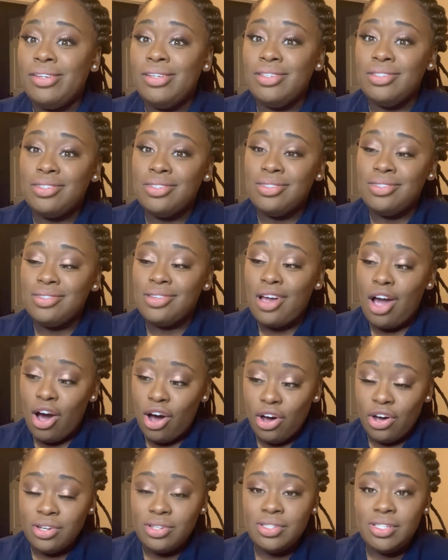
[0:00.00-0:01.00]
he's
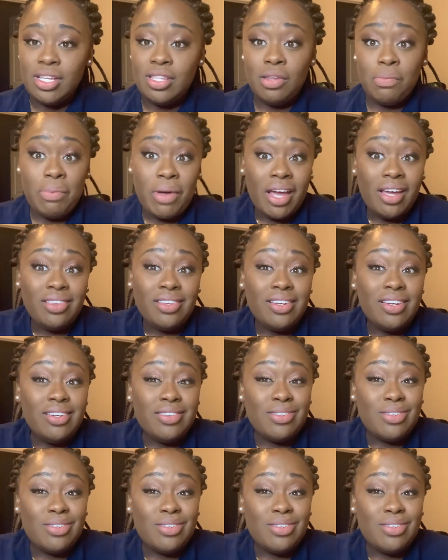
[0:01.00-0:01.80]
caused and the pain that he's